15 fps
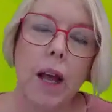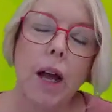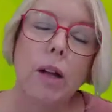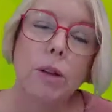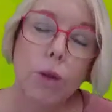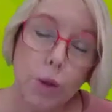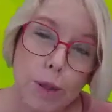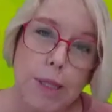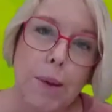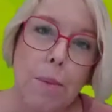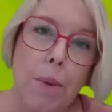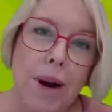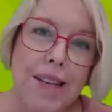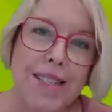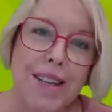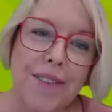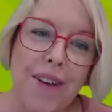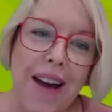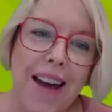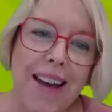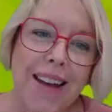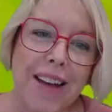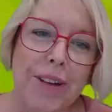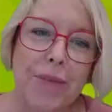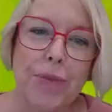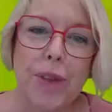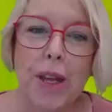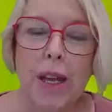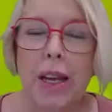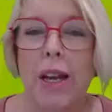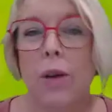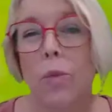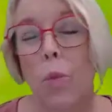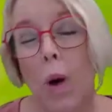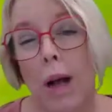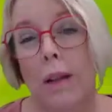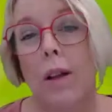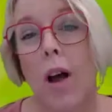Looks impressive, hey? Well,